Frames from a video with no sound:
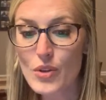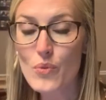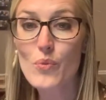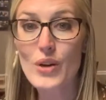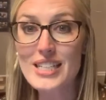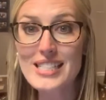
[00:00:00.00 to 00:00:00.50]

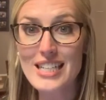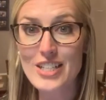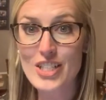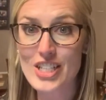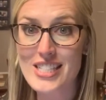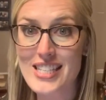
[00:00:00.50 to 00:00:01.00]
One
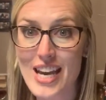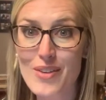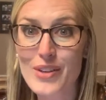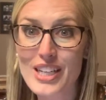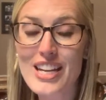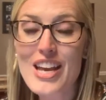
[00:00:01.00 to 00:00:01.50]

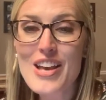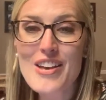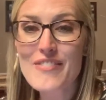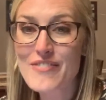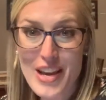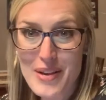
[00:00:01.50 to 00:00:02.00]

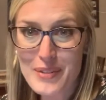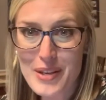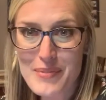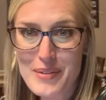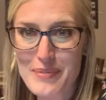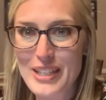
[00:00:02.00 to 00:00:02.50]
family
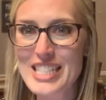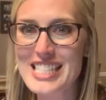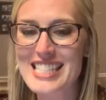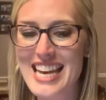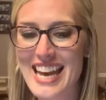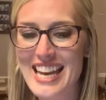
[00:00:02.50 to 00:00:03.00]
member
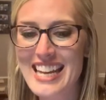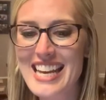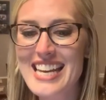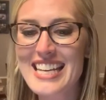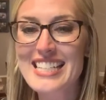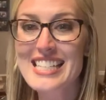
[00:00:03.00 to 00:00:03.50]
said,
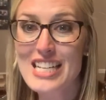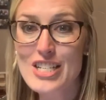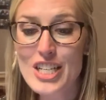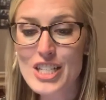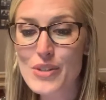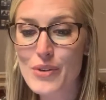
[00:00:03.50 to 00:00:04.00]

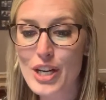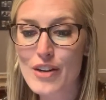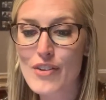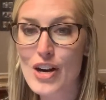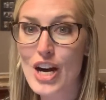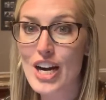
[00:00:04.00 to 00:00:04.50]
teaching is a work
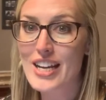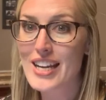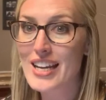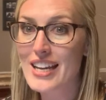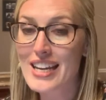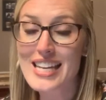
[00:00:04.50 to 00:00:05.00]
of heart,
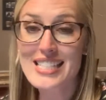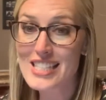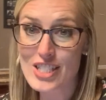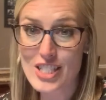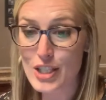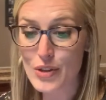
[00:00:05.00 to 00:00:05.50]

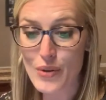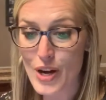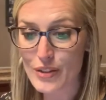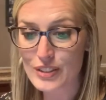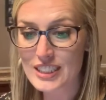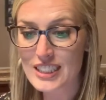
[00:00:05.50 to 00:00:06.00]
isn't just a
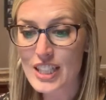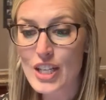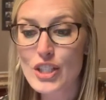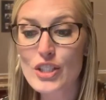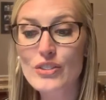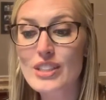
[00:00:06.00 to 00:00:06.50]
quote.
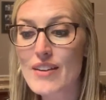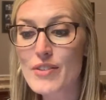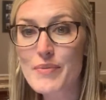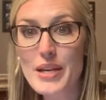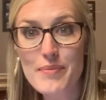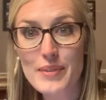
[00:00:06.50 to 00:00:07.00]
You'll never
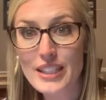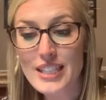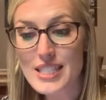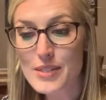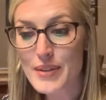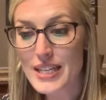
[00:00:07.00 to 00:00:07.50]
make
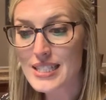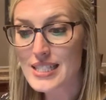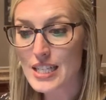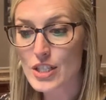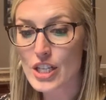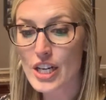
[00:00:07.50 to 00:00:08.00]
millions being a
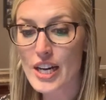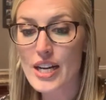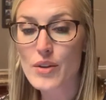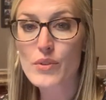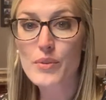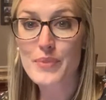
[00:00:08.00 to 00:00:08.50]
teacher, and
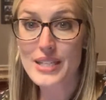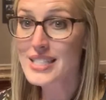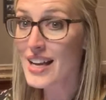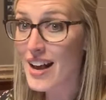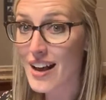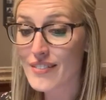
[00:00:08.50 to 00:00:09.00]
it will be
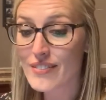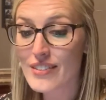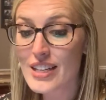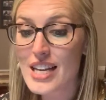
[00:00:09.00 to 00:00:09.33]
tough.